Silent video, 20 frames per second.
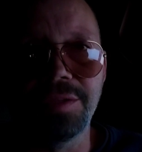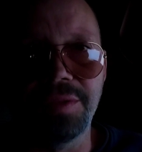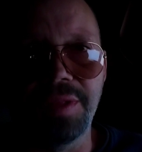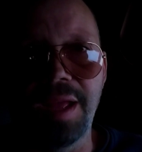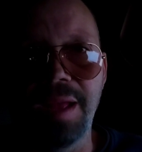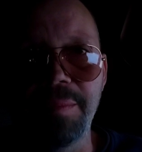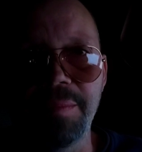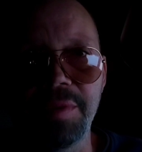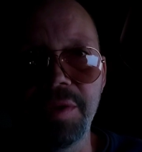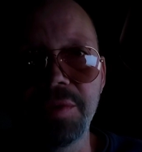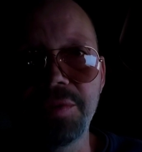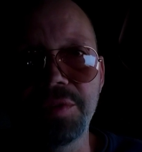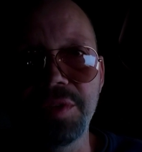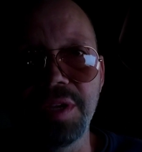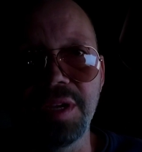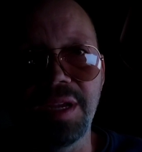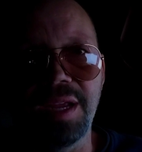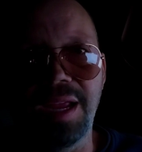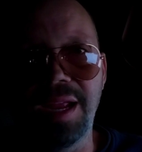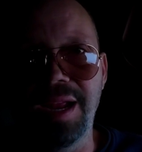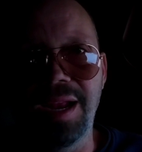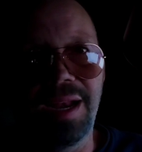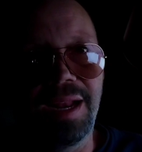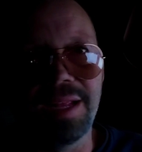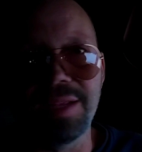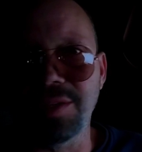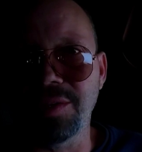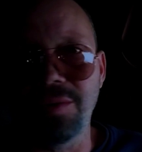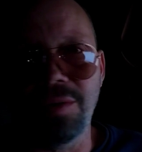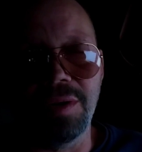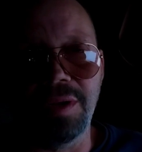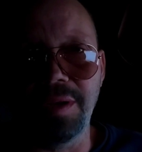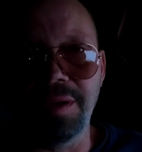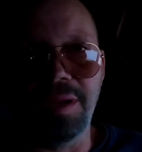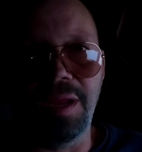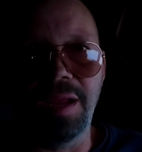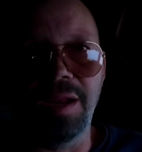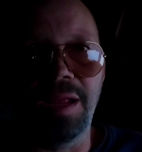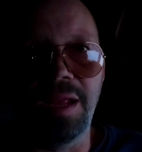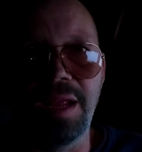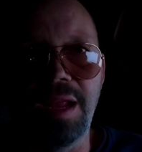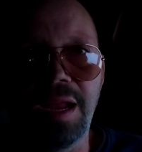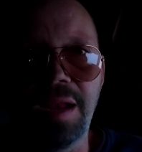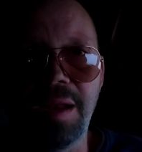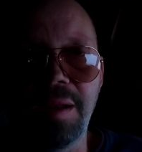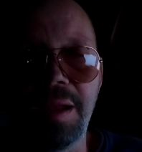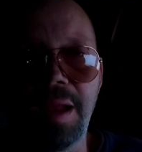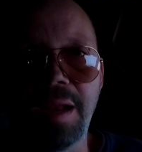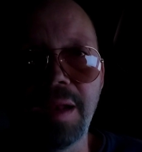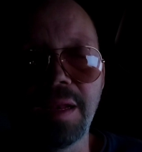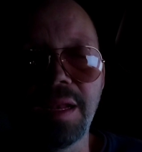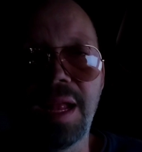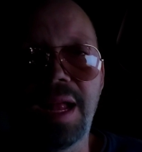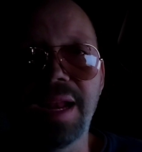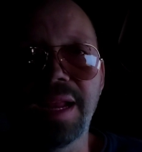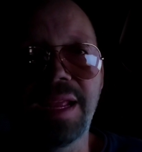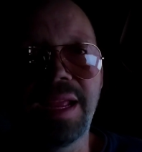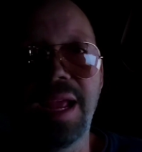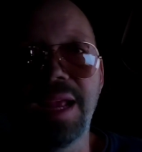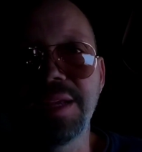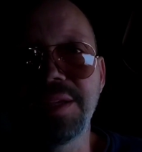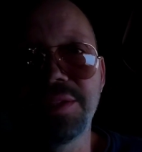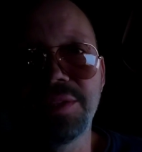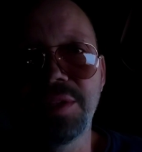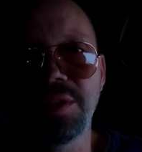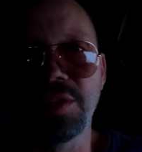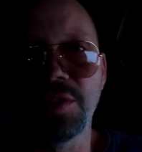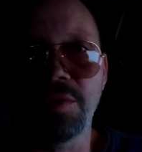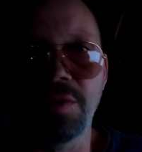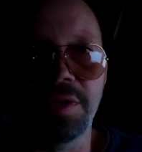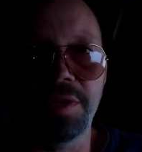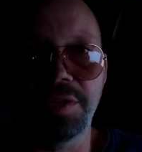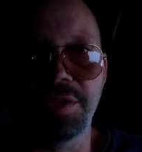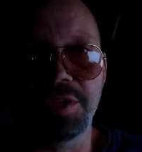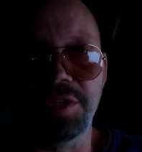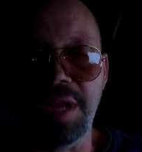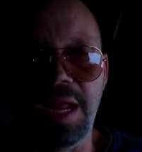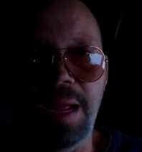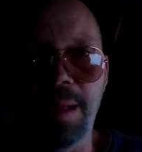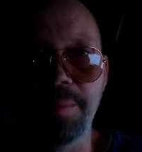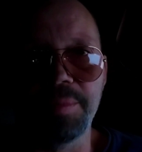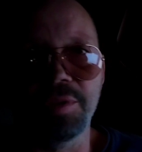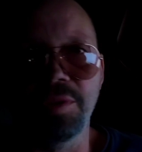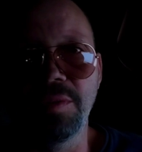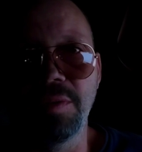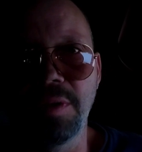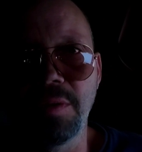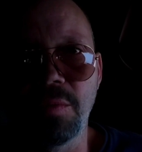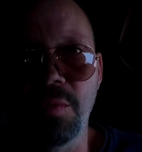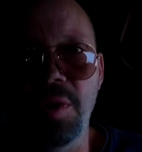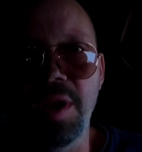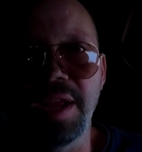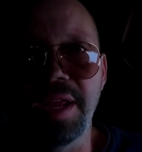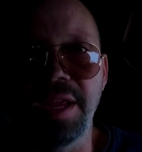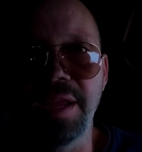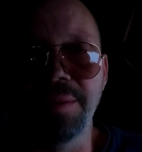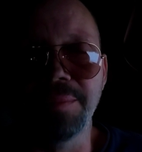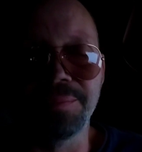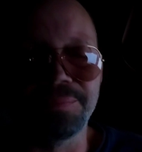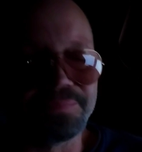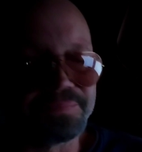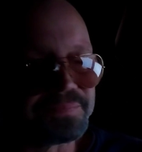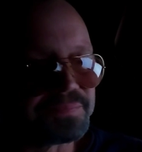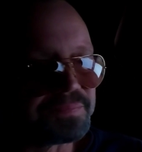to that music. And it's going to, in a lot of cases, it's going to just absolutely wreck it.